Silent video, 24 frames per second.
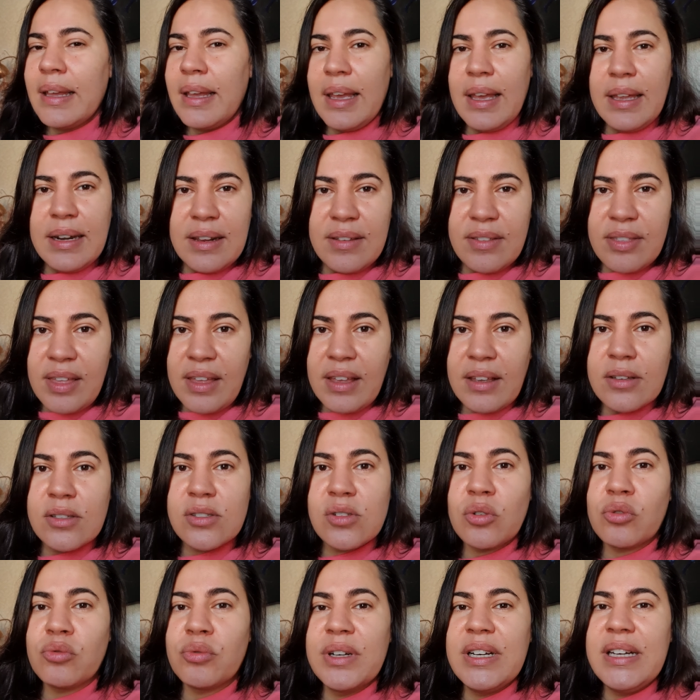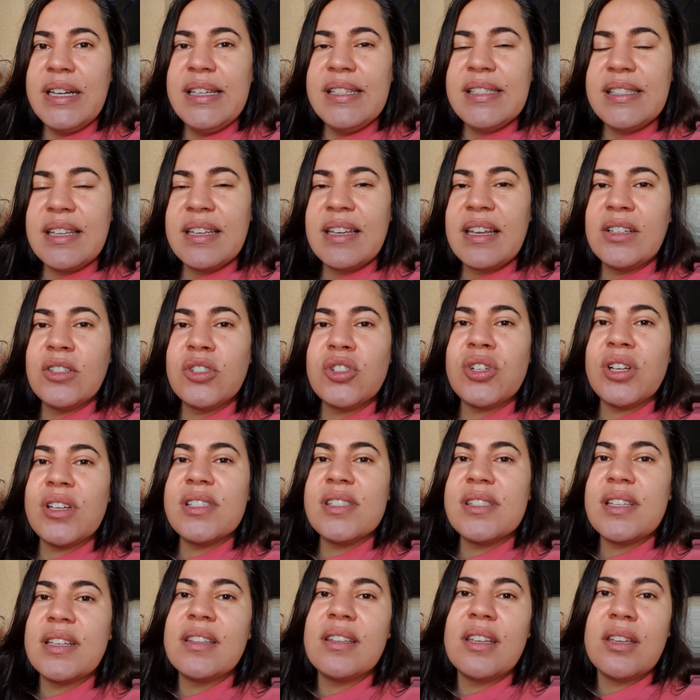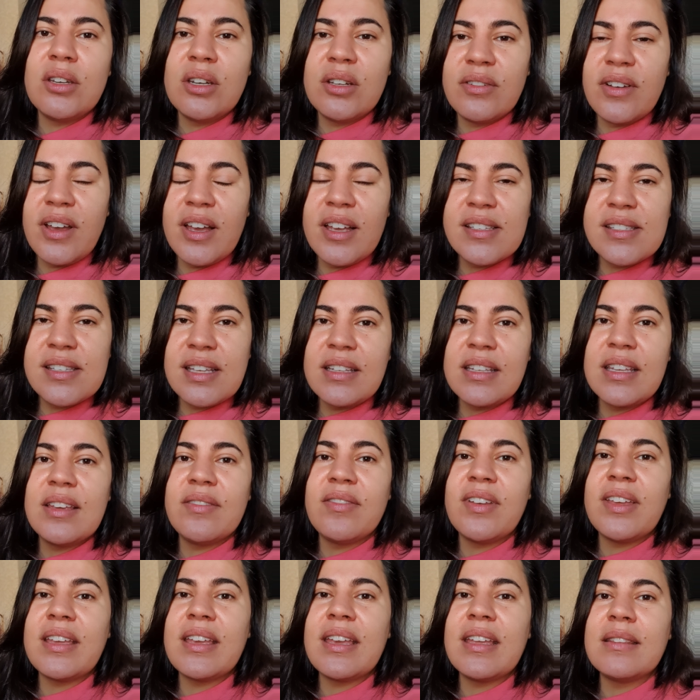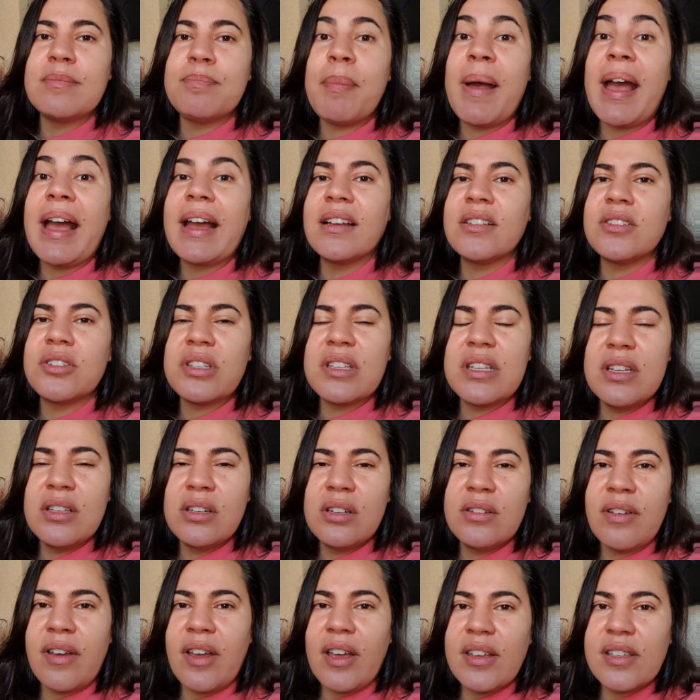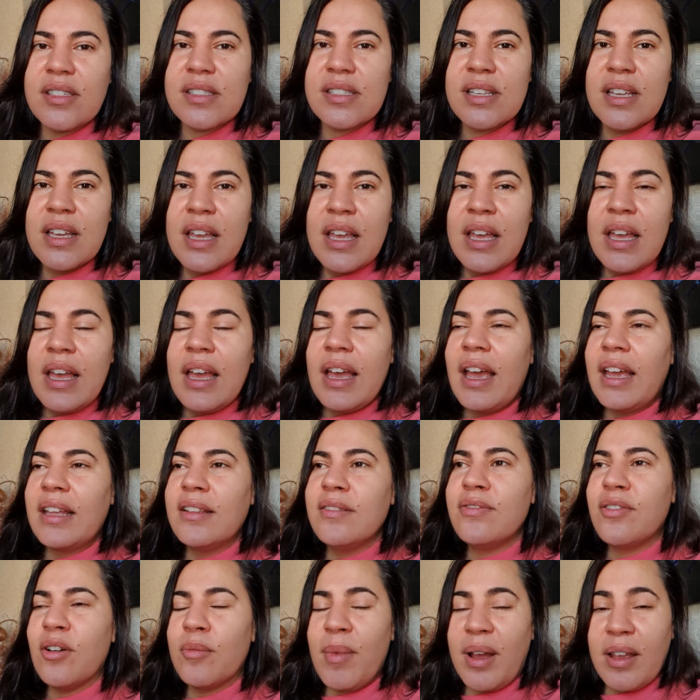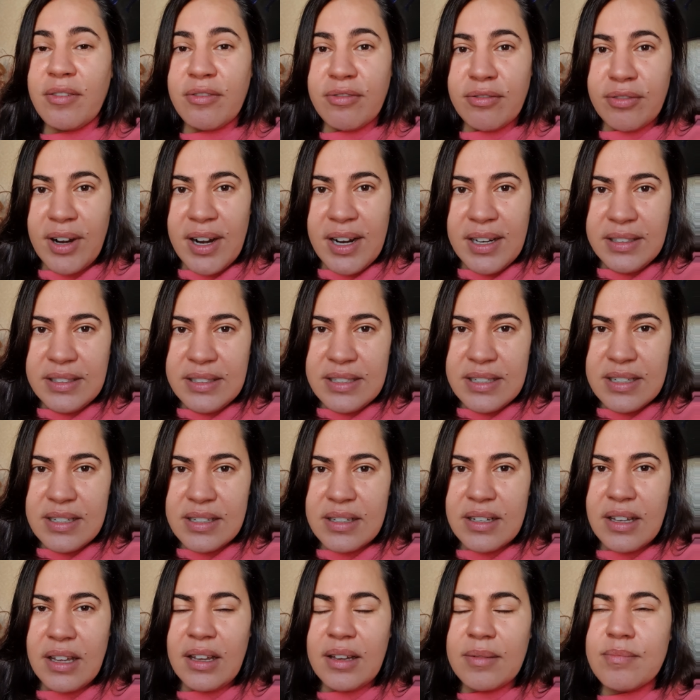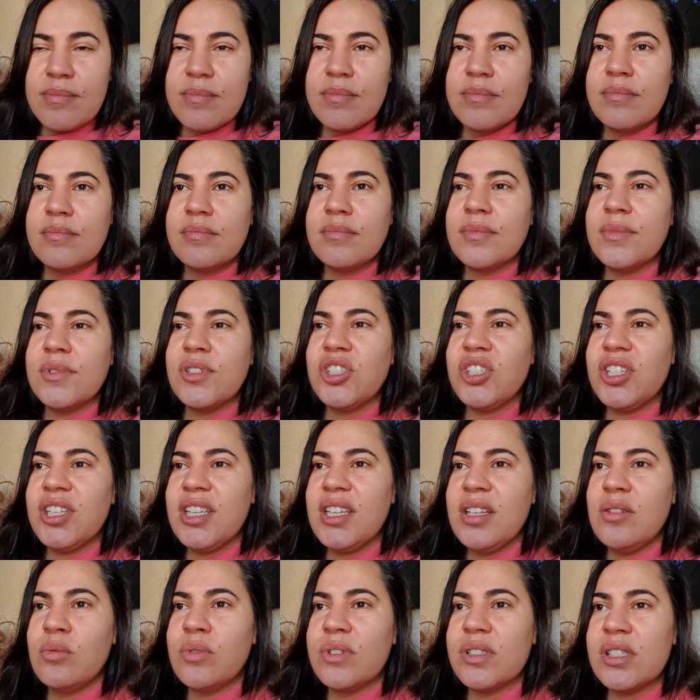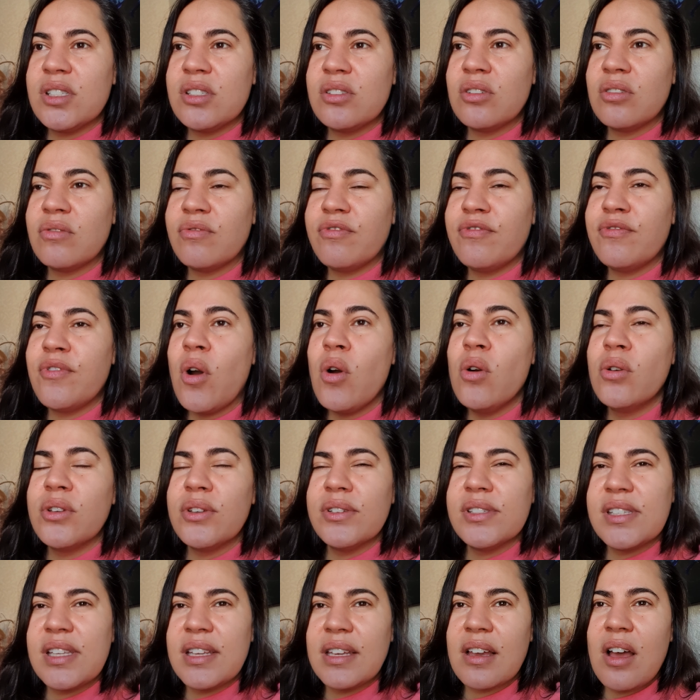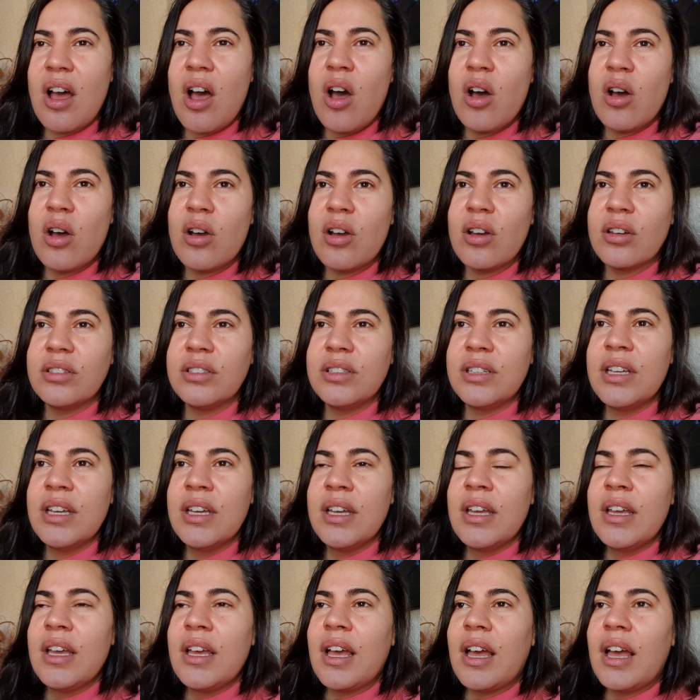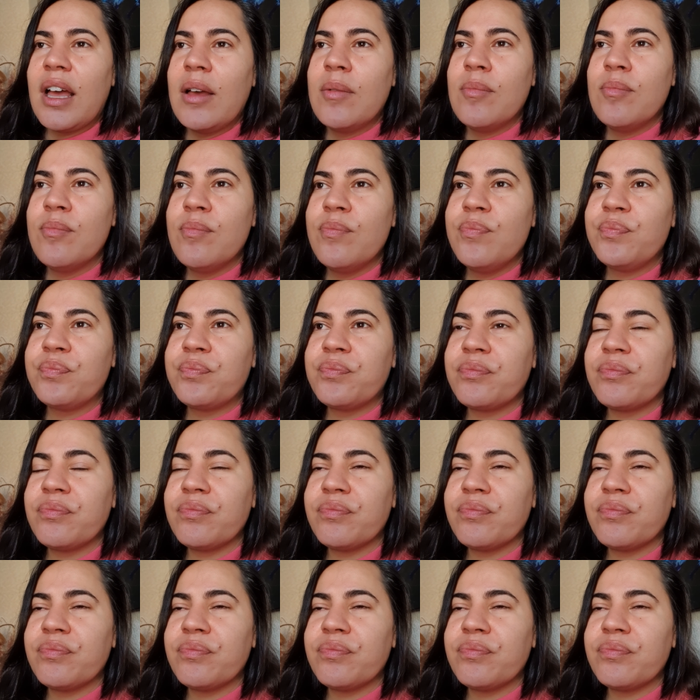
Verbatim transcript: anything. So, releasing and trusting the universe and giving it back to the universe. And for my friend, um, she was focusing on. Um,